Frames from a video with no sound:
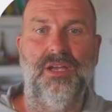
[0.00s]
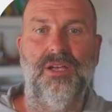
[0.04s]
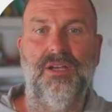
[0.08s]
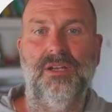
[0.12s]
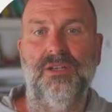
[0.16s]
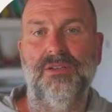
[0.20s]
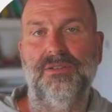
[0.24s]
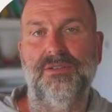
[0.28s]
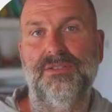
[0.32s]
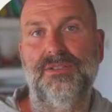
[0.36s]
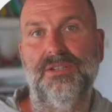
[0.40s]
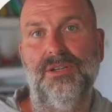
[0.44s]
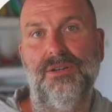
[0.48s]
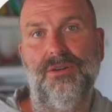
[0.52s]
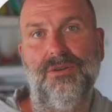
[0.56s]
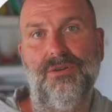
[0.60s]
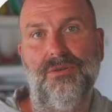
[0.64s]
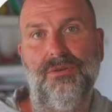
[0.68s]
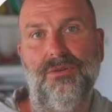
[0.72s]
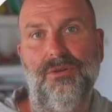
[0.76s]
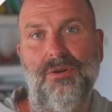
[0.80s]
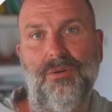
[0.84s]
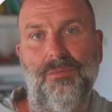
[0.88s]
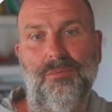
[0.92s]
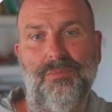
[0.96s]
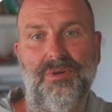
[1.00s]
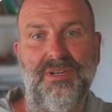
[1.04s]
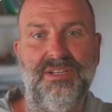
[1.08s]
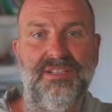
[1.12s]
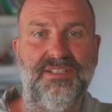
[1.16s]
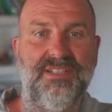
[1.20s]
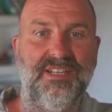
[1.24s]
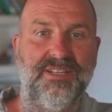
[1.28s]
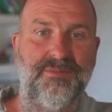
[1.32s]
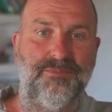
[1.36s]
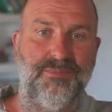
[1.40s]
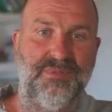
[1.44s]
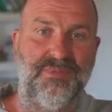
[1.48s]
So please
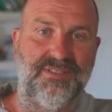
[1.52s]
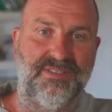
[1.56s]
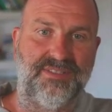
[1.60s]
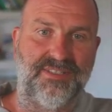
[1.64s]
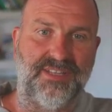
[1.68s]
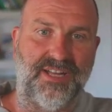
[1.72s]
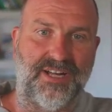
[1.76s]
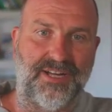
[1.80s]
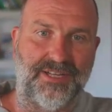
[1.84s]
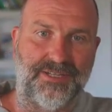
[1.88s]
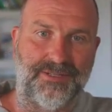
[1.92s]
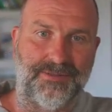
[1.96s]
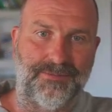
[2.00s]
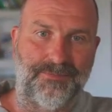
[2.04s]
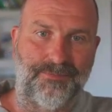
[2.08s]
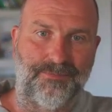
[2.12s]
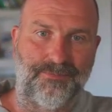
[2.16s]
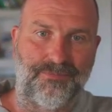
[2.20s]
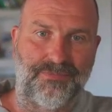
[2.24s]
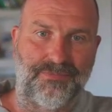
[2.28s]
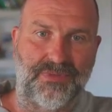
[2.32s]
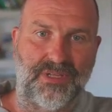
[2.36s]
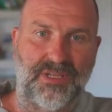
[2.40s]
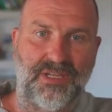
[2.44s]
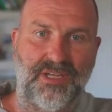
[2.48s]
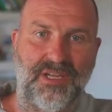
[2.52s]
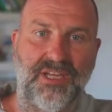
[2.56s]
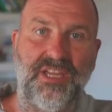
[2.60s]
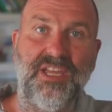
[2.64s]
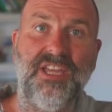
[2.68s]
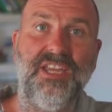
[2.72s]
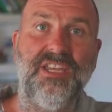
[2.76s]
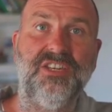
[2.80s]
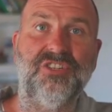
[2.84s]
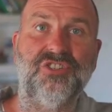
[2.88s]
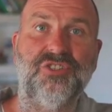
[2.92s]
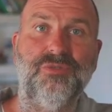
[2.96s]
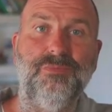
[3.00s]
let me start.
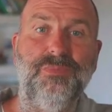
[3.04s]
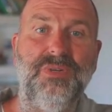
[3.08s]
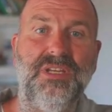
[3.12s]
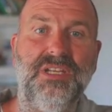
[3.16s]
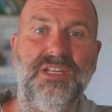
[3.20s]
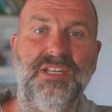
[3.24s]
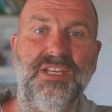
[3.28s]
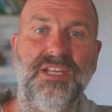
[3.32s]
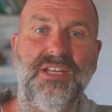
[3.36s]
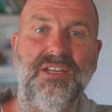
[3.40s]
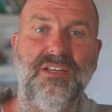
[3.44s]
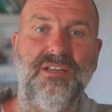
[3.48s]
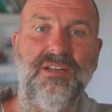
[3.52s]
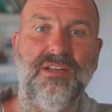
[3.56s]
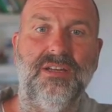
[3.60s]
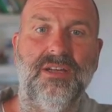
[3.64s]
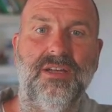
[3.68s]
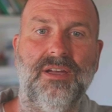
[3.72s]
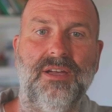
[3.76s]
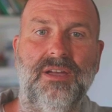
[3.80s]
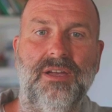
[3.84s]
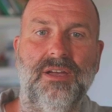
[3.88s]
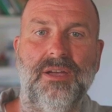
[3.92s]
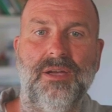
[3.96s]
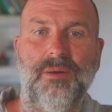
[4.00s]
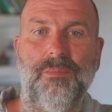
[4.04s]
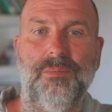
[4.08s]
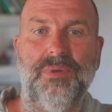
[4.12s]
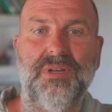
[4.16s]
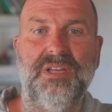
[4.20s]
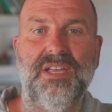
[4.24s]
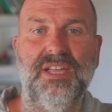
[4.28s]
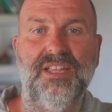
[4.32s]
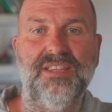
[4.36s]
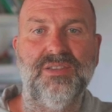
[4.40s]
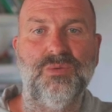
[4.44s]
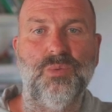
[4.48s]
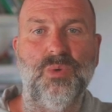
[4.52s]
Each meeting
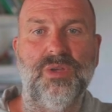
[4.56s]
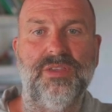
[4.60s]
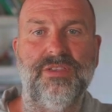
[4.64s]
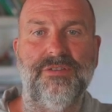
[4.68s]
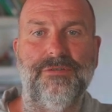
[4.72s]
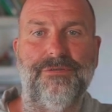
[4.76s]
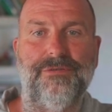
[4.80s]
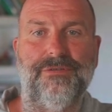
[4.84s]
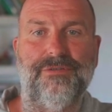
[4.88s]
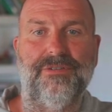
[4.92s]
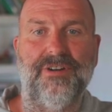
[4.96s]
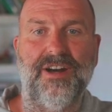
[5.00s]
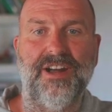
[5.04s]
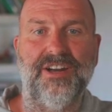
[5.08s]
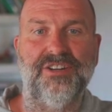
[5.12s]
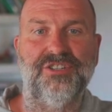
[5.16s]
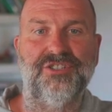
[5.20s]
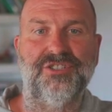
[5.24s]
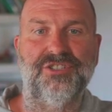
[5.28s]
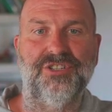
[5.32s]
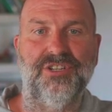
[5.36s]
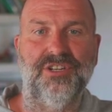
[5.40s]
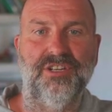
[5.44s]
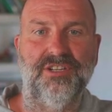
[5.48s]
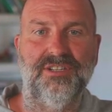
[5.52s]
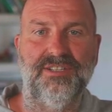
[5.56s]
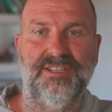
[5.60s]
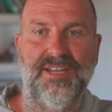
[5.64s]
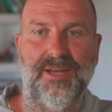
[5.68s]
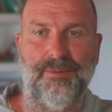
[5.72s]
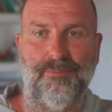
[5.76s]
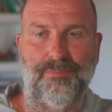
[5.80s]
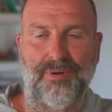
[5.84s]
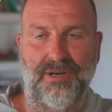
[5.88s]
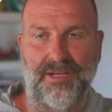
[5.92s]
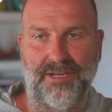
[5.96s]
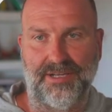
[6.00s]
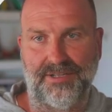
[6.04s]
begins with a fresh
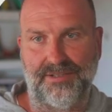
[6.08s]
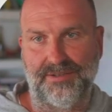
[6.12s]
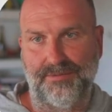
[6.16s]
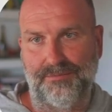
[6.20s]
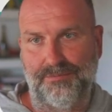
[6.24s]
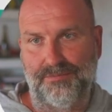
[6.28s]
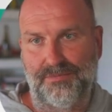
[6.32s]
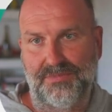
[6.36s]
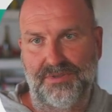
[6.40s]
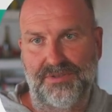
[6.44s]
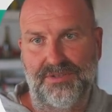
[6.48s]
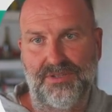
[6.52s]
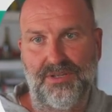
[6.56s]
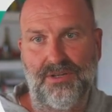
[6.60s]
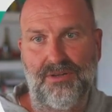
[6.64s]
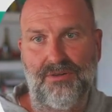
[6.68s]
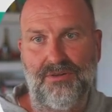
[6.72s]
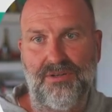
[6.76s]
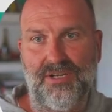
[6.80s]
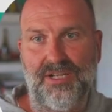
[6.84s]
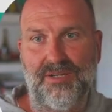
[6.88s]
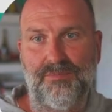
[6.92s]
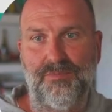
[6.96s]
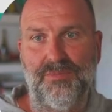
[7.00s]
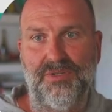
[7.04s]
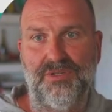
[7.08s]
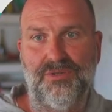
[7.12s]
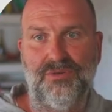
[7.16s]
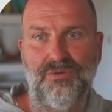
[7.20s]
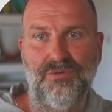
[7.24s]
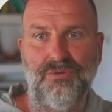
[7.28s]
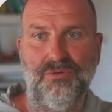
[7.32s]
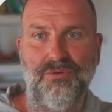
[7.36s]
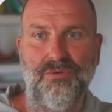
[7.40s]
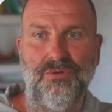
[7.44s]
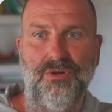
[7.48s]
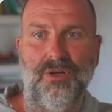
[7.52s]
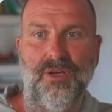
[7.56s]
template. So let me
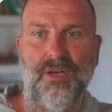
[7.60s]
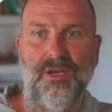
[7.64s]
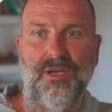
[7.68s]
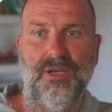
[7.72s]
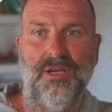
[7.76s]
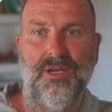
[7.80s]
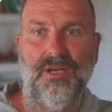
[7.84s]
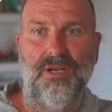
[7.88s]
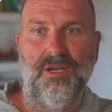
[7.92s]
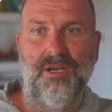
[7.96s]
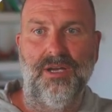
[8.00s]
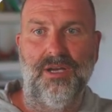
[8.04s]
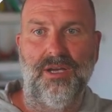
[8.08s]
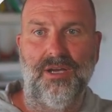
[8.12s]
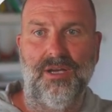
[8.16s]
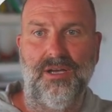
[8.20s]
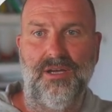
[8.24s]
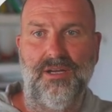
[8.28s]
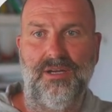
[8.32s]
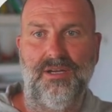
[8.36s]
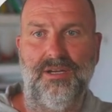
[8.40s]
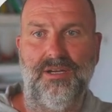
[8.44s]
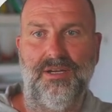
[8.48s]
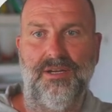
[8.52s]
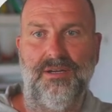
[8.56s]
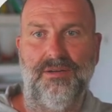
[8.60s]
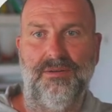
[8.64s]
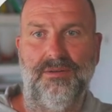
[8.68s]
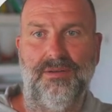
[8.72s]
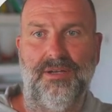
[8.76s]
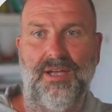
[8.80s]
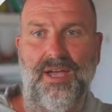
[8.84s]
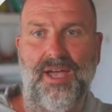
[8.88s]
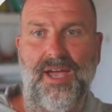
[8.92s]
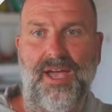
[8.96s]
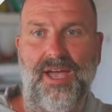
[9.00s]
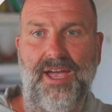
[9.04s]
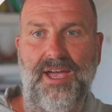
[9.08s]

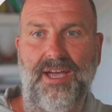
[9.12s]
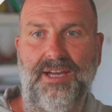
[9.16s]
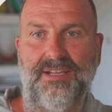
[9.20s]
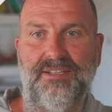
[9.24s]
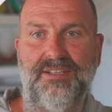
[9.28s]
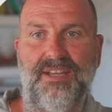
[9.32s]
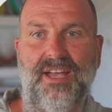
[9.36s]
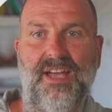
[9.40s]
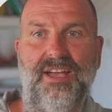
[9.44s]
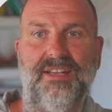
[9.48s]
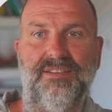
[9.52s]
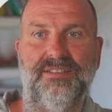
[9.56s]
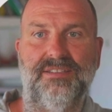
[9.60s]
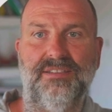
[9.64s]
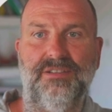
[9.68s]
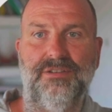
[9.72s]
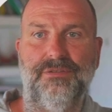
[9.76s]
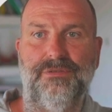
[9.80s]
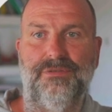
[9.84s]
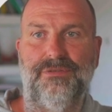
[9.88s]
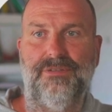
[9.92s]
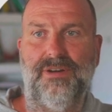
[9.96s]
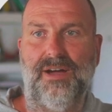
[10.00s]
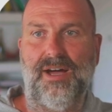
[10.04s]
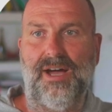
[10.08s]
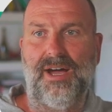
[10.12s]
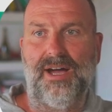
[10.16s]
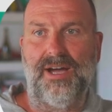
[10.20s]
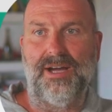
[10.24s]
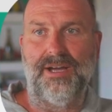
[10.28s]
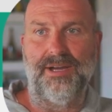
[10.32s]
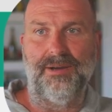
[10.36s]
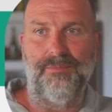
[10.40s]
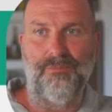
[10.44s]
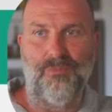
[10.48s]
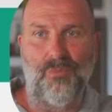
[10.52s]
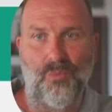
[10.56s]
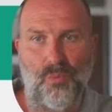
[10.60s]
act as if
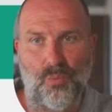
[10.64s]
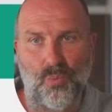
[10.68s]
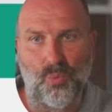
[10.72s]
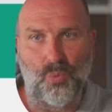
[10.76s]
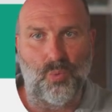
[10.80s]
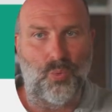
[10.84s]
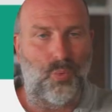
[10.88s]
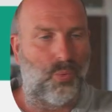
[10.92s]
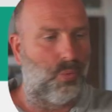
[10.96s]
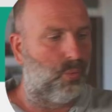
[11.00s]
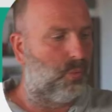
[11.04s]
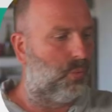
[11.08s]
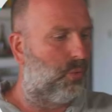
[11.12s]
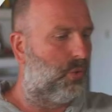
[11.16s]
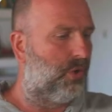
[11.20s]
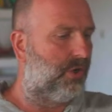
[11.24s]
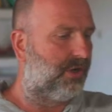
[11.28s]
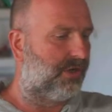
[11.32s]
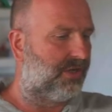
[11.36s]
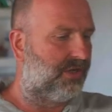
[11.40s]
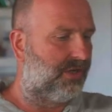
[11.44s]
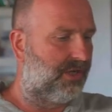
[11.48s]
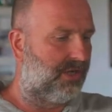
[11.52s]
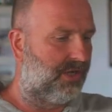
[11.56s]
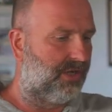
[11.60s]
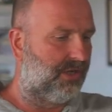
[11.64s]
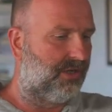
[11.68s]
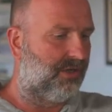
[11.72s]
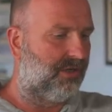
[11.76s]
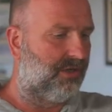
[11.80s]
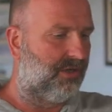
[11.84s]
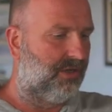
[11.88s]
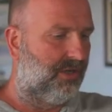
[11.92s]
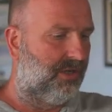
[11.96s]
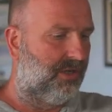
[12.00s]
I'm working